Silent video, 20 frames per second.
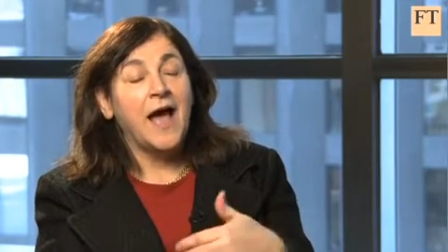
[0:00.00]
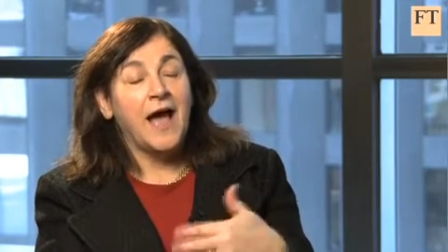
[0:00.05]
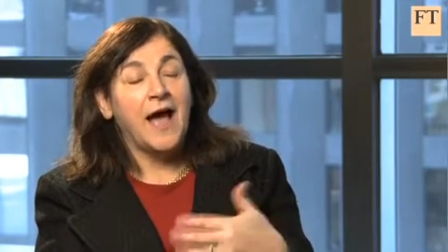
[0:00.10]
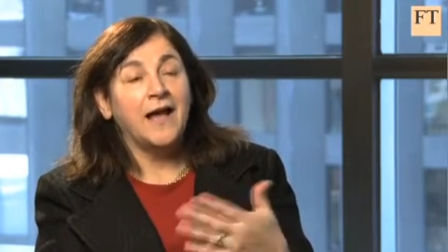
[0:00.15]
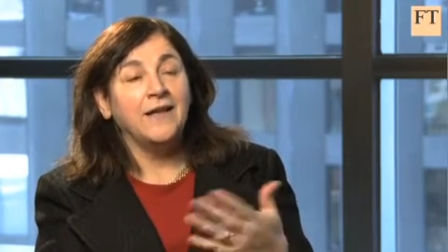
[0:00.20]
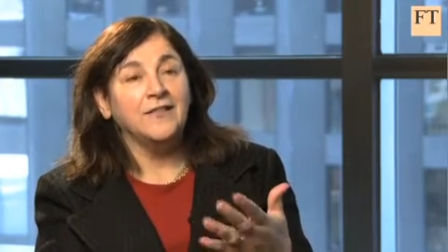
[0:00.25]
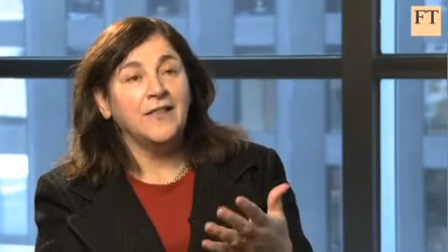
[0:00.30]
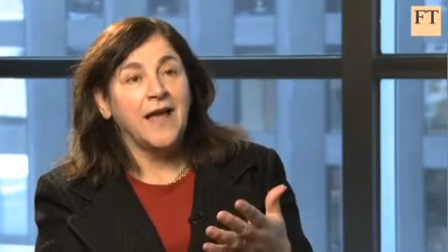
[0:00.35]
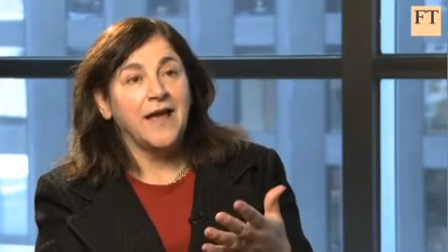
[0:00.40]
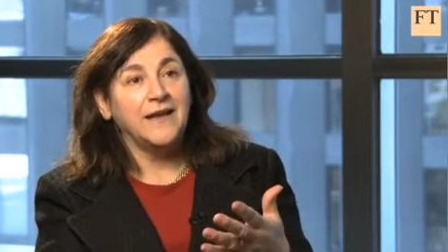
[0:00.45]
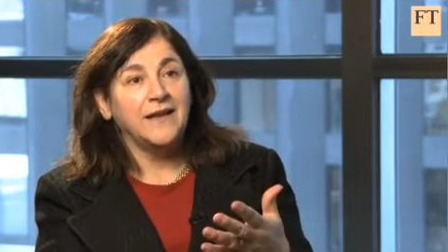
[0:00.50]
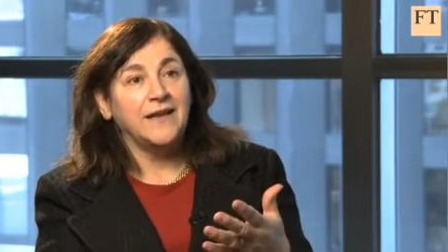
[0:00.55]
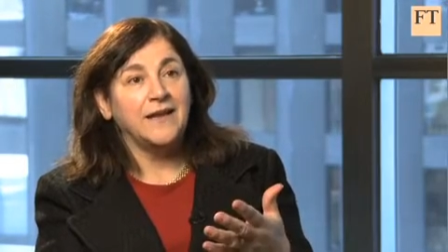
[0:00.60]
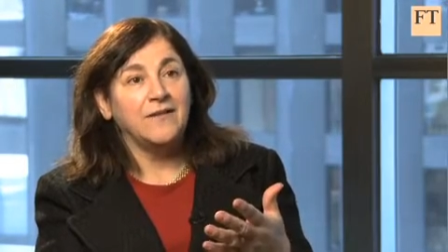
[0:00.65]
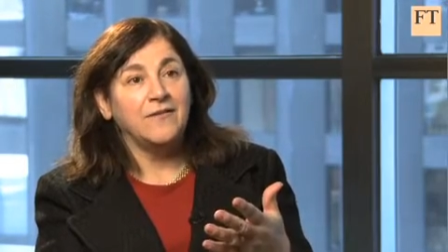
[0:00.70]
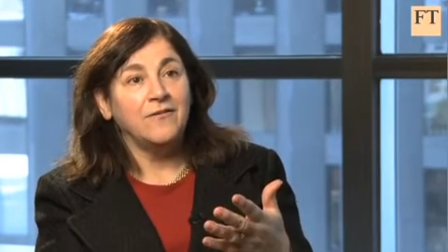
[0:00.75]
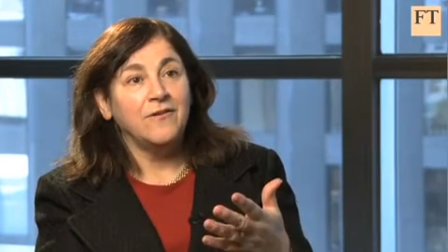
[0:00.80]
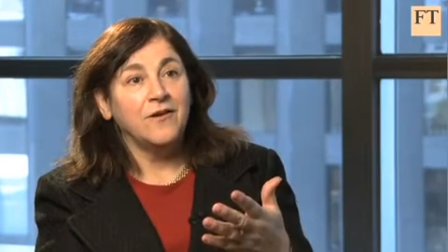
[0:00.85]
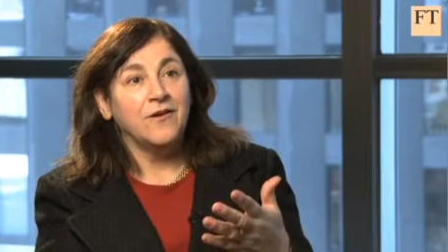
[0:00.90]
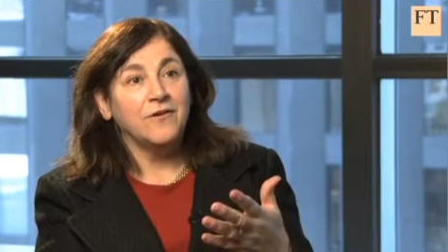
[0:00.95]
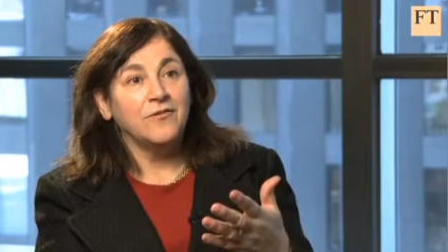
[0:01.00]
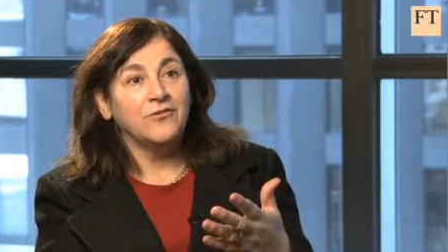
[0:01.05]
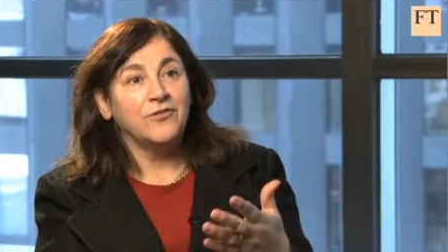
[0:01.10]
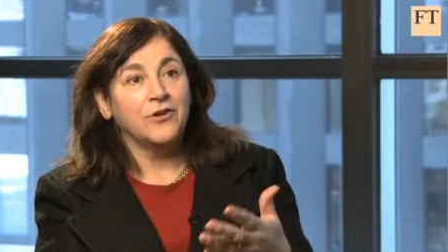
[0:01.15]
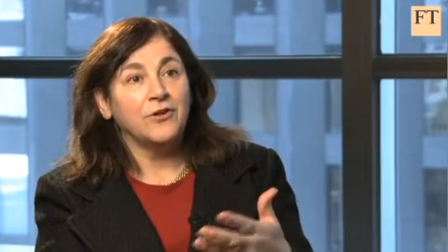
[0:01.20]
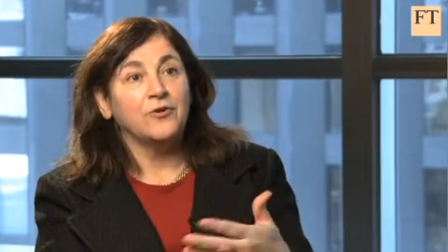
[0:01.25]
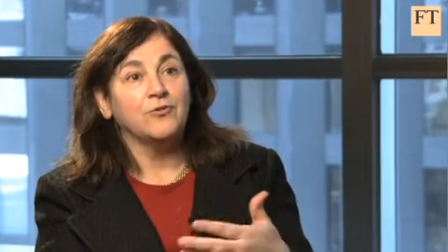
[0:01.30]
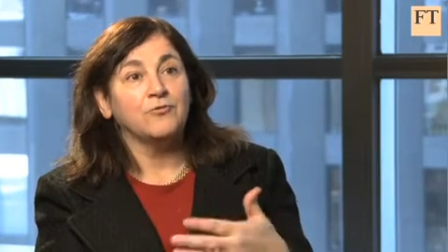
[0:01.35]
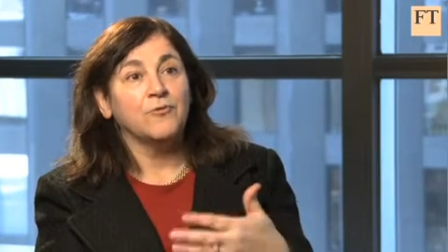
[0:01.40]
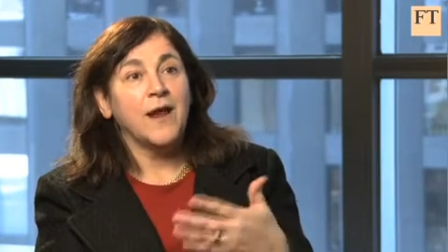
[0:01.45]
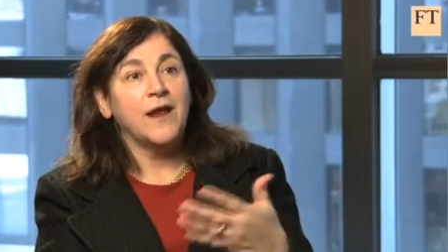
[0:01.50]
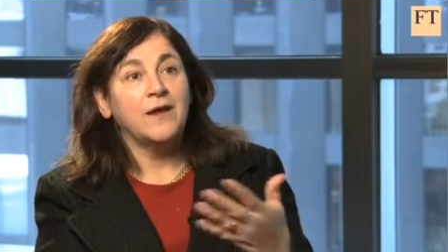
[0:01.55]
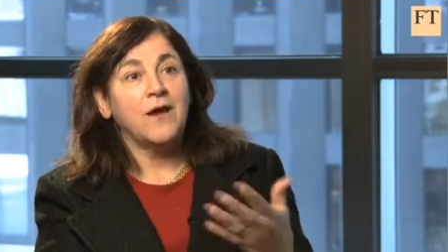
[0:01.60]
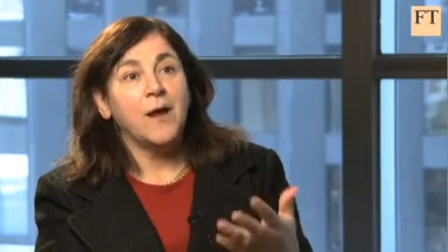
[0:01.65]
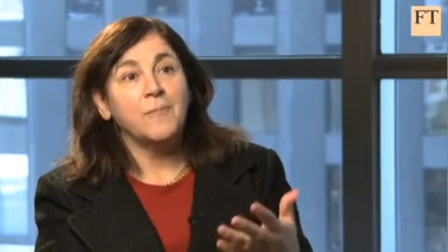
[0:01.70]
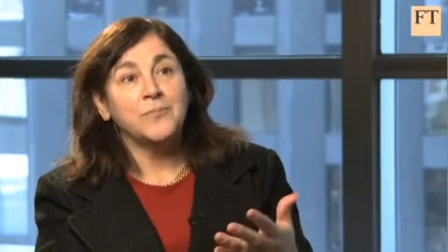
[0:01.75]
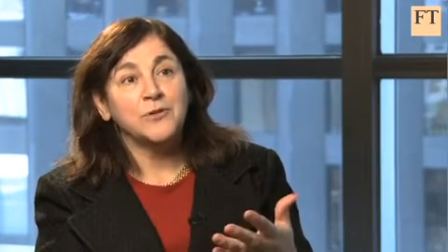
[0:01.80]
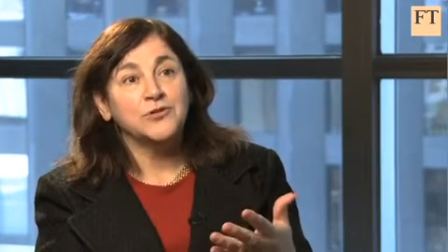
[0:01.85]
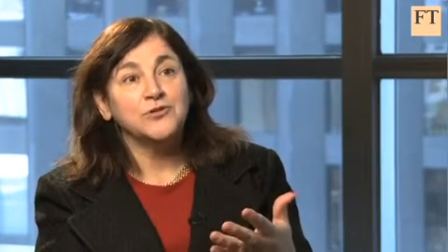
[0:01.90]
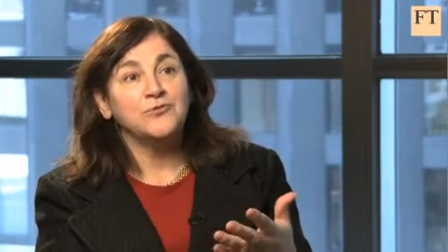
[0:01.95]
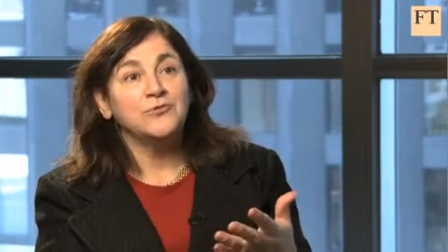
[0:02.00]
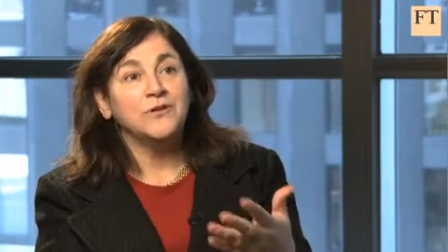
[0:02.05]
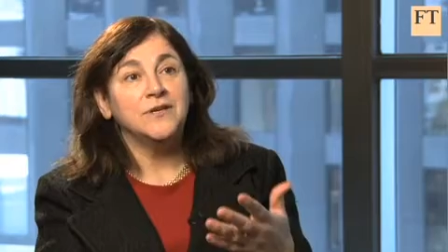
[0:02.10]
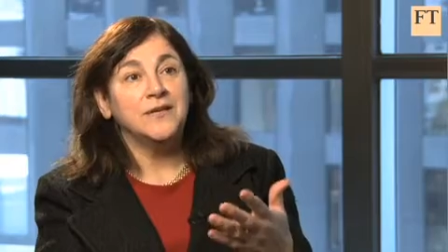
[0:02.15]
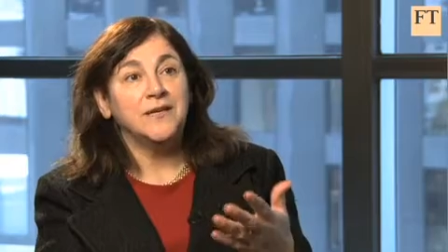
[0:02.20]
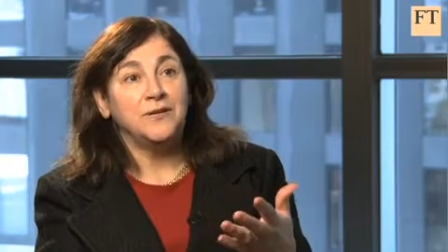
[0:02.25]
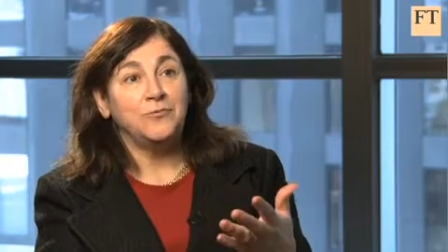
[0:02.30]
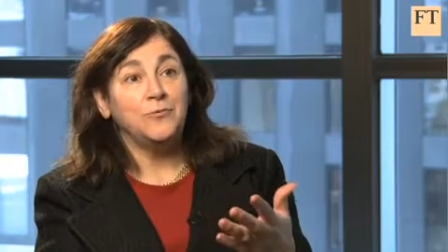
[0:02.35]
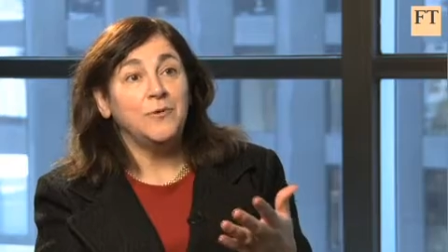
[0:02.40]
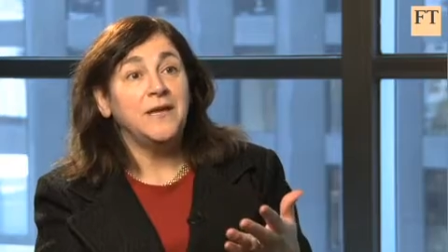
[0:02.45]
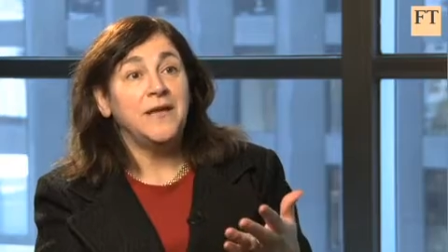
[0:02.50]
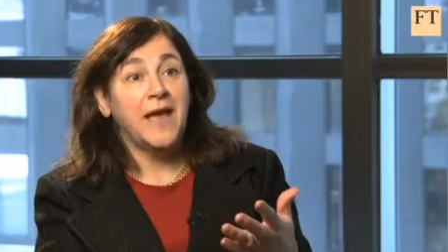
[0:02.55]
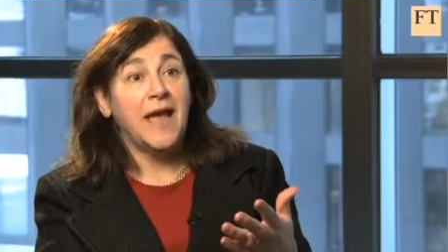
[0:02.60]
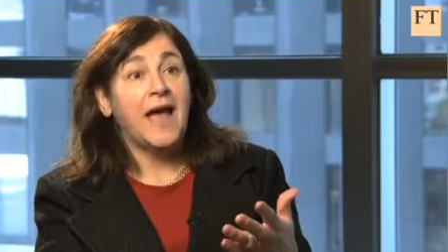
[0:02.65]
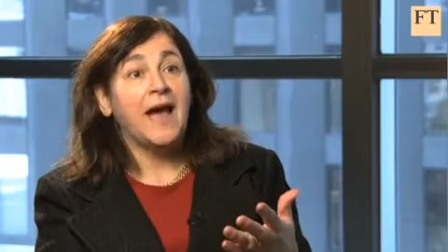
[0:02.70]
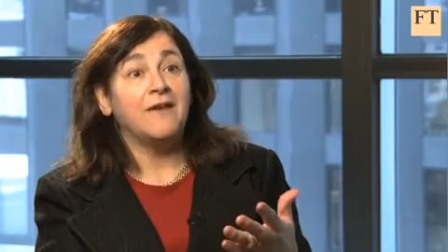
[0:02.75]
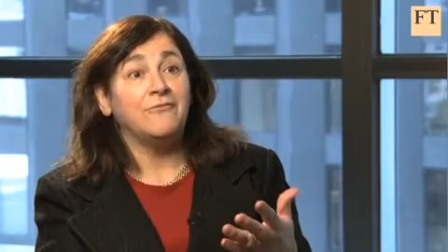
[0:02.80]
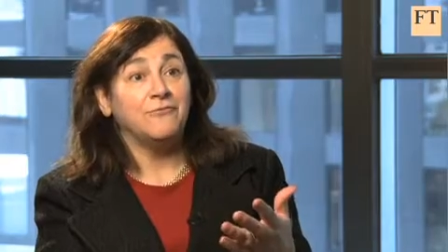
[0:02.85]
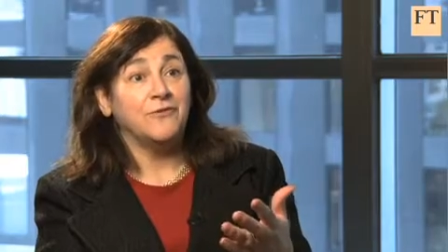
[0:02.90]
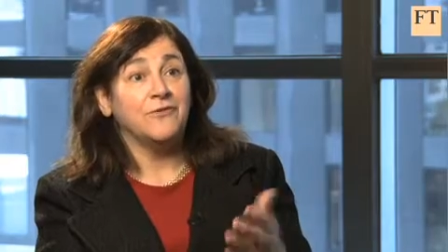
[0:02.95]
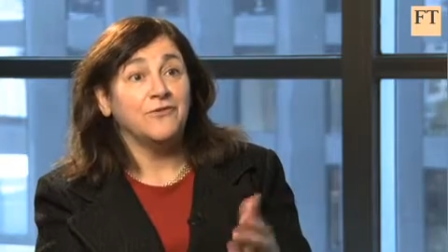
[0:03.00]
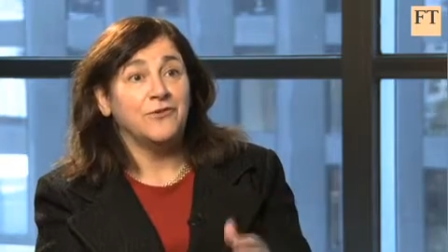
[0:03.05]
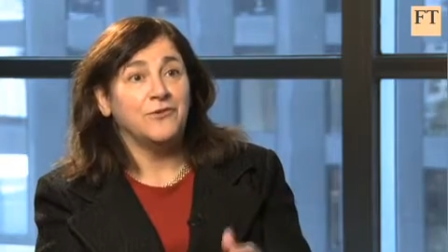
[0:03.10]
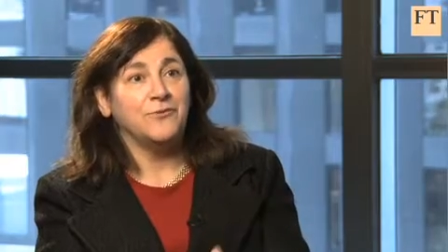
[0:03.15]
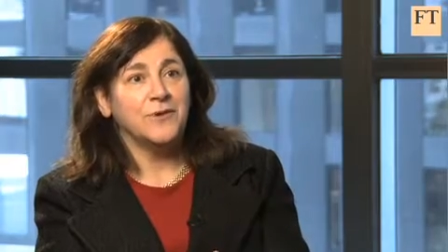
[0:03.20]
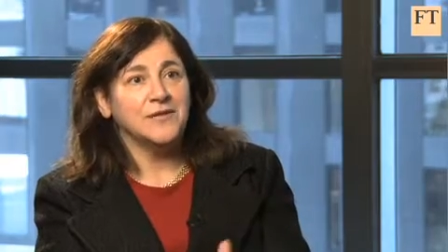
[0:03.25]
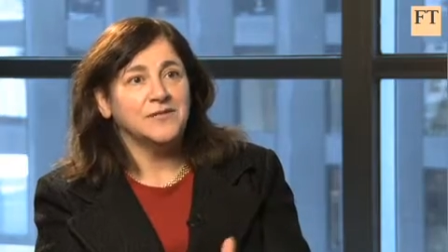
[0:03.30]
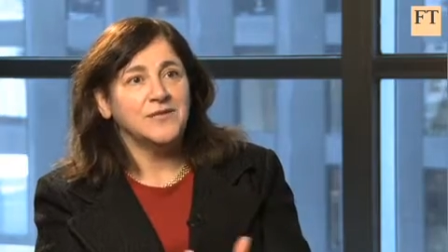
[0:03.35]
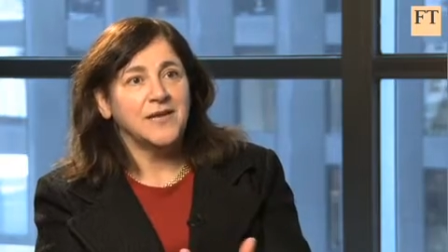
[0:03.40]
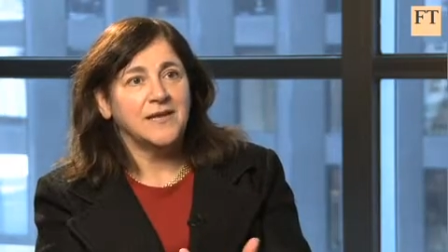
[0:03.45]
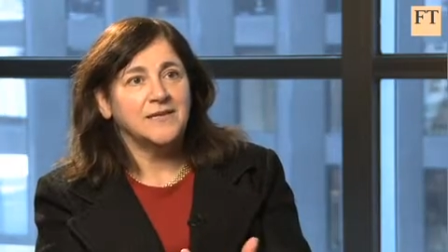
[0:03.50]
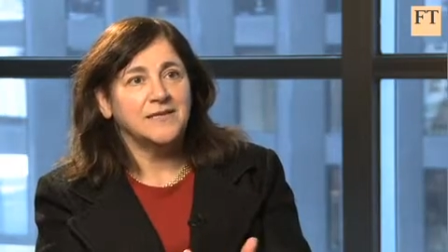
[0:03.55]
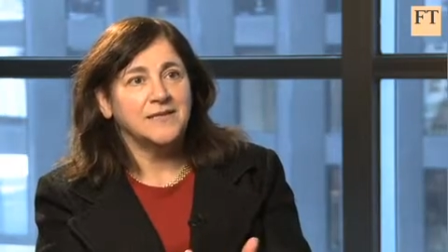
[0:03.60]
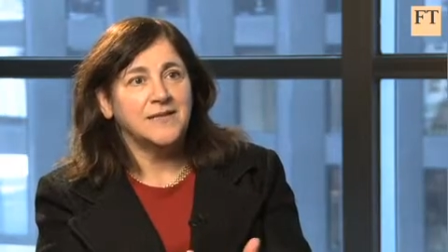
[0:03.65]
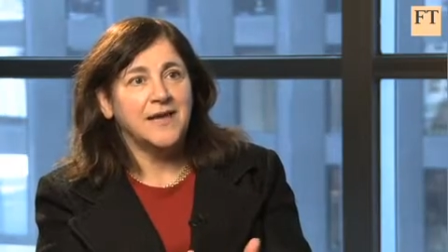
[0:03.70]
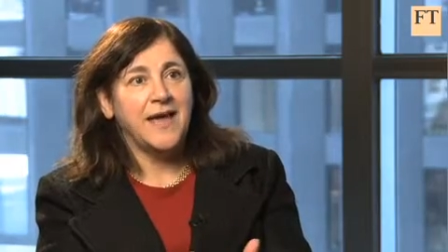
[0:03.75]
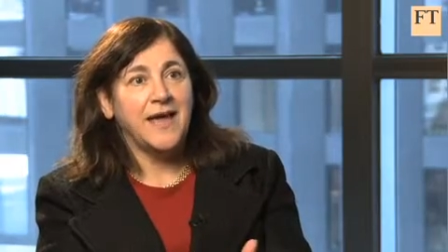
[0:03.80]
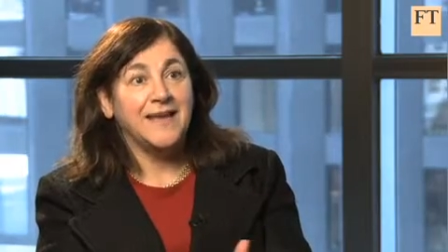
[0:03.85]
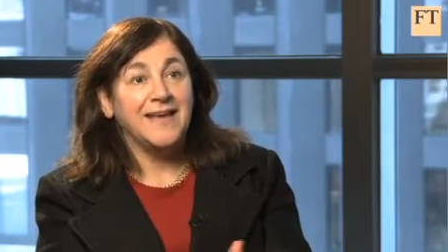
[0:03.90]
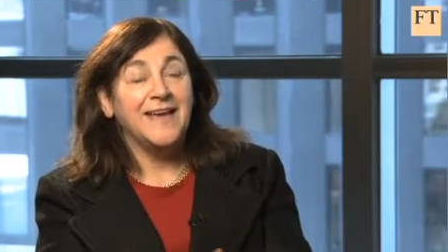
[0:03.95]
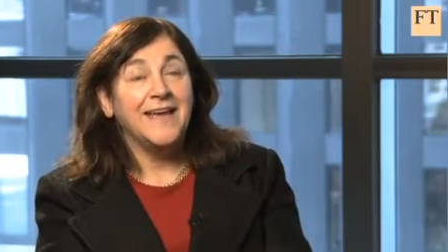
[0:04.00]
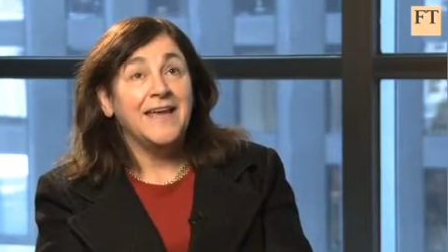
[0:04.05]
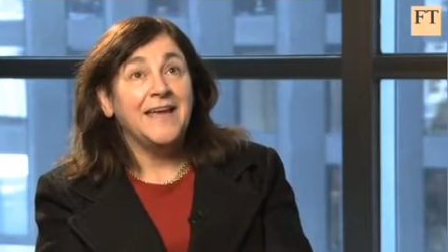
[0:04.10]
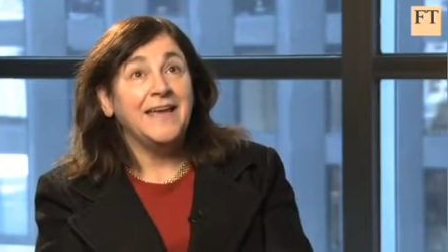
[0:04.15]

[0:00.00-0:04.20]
highlighting the great opportunity we have with USA Today.